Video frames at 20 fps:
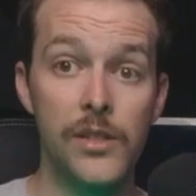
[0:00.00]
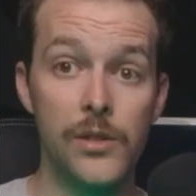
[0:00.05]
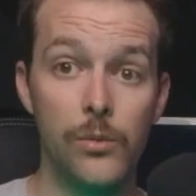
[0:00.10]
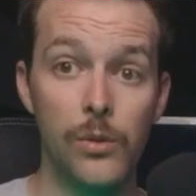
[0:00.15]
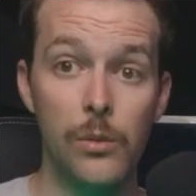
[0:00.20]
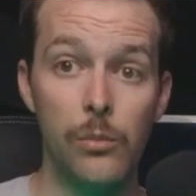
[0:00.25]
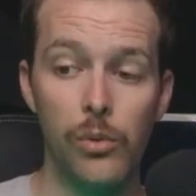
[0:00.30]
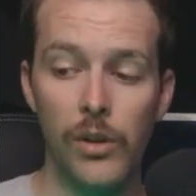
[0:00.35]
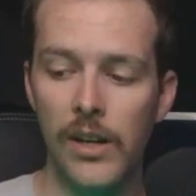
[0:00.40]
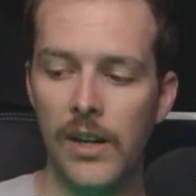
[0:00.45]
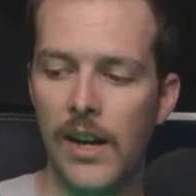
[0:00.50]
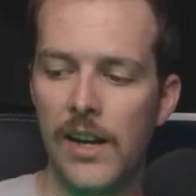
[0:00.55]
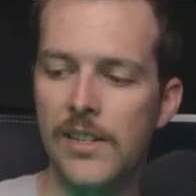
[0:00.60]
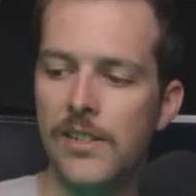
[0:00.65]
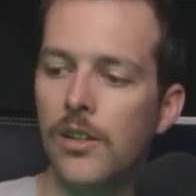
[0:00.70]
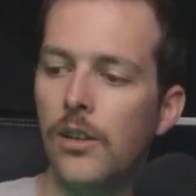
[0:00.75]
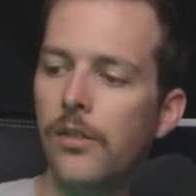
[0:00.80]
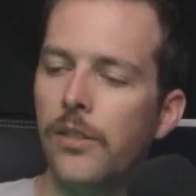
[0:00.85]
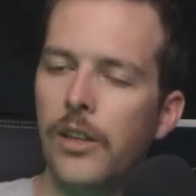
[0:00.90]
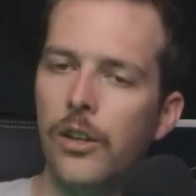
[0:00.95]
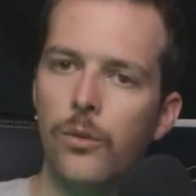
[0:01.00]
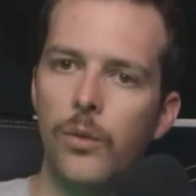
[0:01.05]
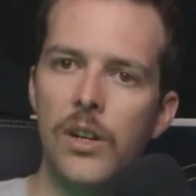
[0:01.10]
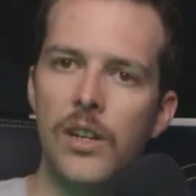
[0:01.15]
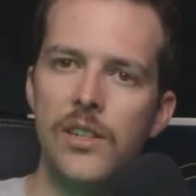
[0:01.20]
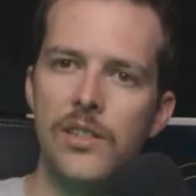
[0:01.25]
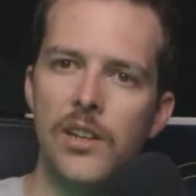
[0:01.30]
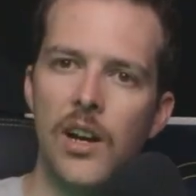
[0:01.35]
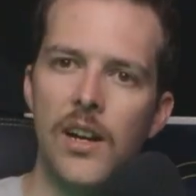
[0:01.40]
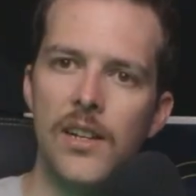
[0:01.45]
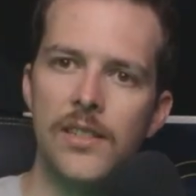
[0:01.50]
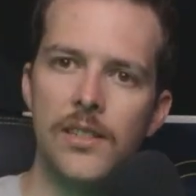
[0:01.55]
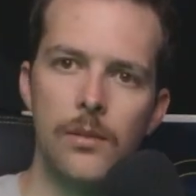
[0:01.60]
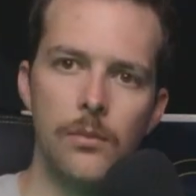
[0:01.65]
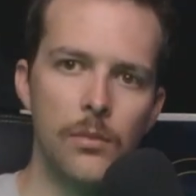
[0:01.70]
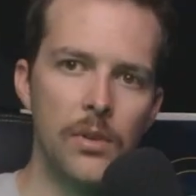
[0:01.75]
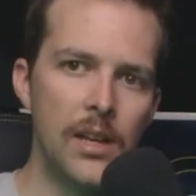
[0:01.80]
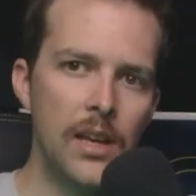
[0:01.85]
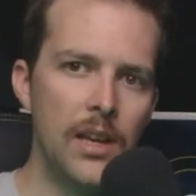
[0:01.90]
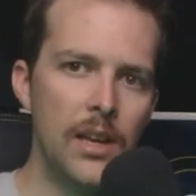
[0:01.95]
his green blade, and I still think green is
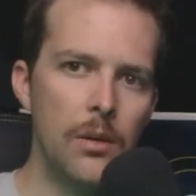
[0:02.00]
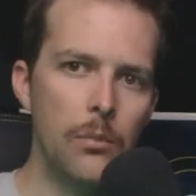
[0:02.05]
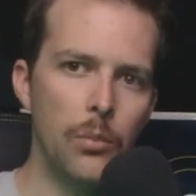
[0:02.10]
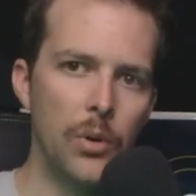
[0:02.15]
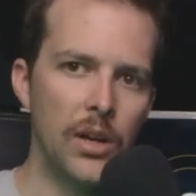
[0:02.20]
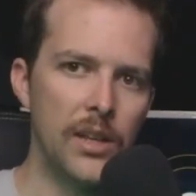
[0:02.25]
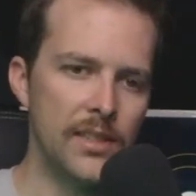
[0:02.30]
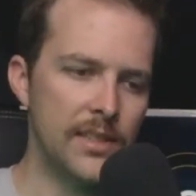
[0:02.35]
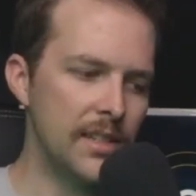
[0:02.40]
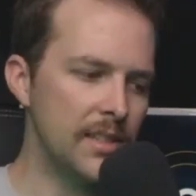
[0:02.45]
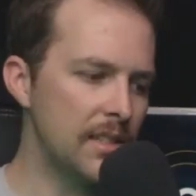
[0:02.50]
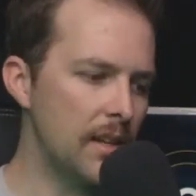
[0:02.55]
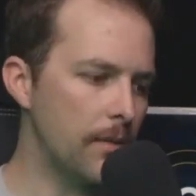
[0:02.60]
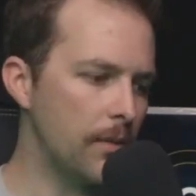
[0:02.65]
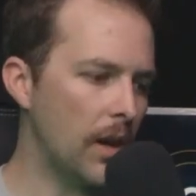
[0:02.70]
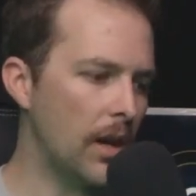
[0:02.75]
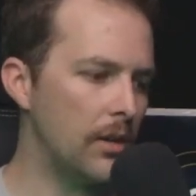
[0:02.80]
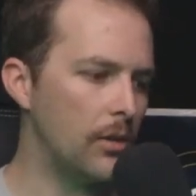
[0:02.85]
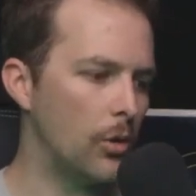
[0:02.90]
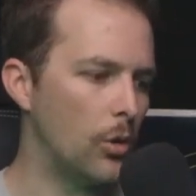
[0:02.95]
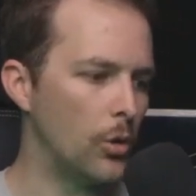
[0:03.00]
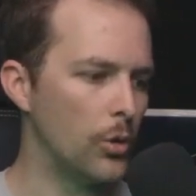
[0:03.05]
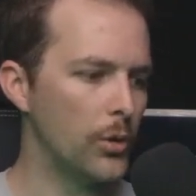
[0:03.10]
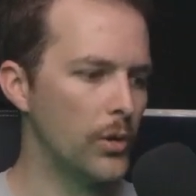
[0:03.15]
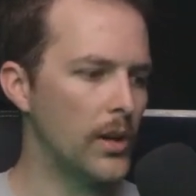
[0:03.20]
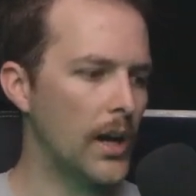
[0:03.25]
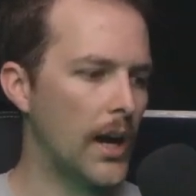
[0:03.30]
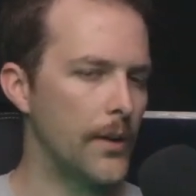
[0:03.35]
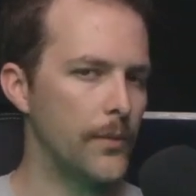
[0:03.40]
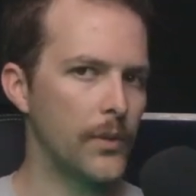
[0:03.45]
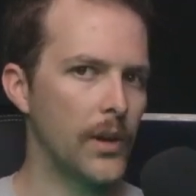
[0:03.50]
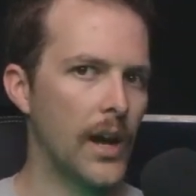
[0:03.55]
awesome. But since I've gotten older, I've